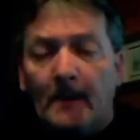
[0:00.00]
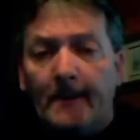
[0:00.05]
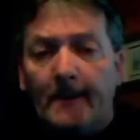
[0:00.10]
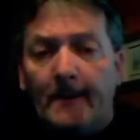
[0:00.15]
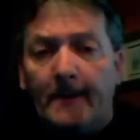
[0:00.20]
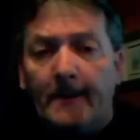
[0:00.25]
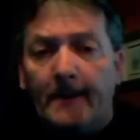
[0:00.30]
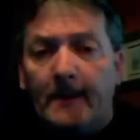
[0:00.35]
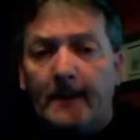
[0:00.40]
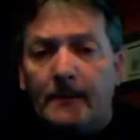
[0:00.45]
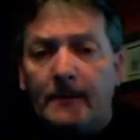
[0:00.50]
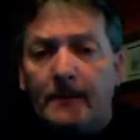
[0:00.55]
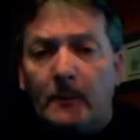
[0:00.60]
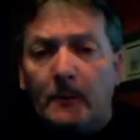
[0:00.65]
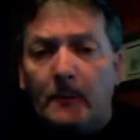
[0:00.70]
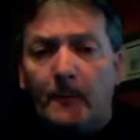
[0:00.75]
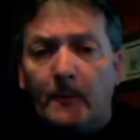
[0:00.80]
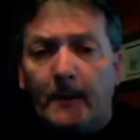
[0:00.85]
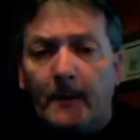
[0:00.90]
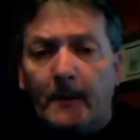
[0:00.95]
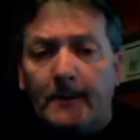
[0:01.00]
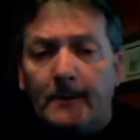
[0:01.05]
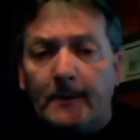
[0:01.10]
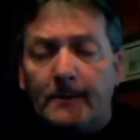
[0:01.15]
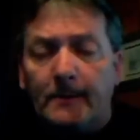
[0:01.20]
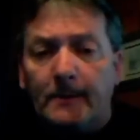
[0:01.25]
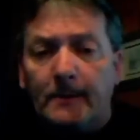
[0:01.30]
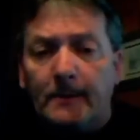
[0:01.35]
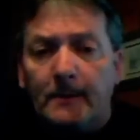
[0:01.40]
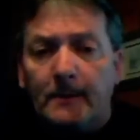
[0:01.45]
And he has no
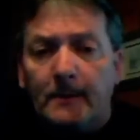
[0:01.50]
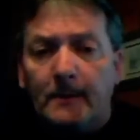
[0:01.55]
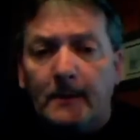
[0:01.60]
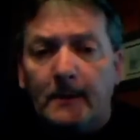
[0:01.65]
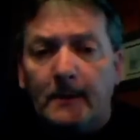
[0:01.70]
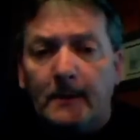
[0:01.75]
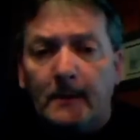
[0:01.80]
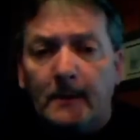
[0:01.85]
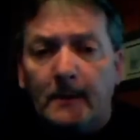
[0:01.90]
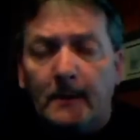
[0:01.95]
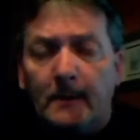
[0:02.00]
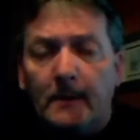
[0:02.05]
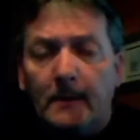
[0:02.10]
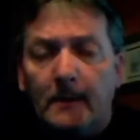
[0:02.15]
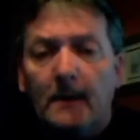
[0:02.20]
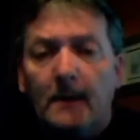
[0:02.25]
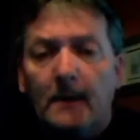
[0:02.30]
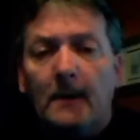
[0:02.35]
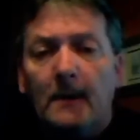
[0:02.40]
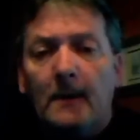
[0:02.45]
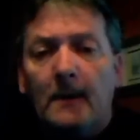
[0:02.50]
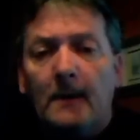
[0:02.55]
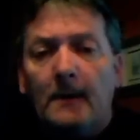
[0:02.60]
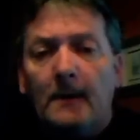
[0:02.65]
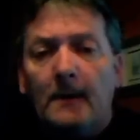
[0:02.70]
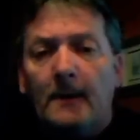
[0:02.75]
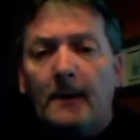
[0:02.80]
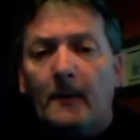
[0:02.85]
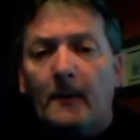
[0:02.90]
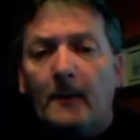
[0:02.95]
face.
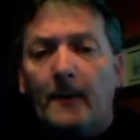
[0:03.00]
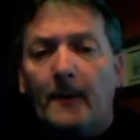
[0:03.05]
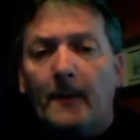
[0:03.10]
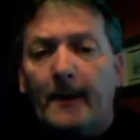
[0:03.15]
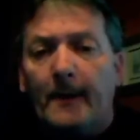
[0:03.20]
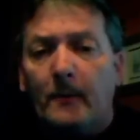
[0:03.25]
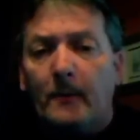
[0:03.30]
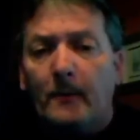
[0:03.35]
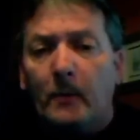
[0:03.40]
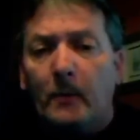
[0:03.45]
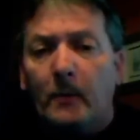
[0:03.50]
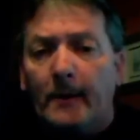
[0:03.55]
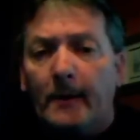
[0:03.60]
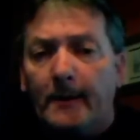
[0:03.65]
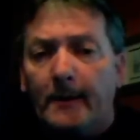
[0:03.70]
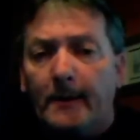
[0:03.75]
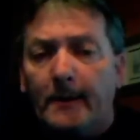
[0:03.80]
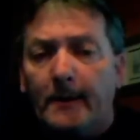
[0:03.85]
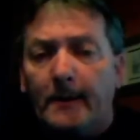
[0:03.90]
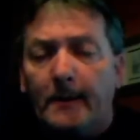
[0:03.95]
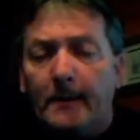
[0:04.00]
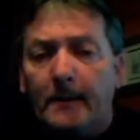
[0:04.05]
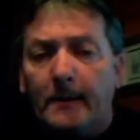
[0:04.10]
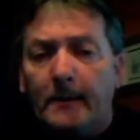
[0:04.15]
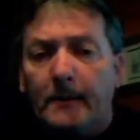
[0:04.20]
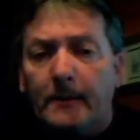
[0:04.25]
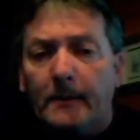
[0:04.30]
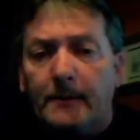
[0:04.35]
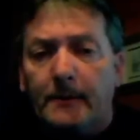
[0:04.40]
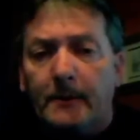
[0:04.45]
Now that really
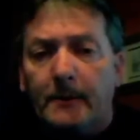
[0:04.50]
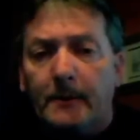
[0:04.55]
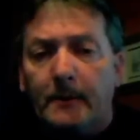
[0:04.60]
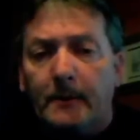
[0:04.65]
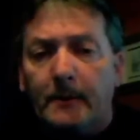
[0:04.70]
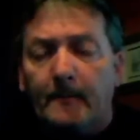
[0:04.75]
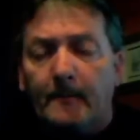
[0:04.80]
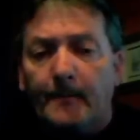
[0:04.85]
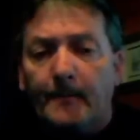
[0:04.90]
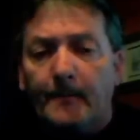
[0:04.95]
concerned him.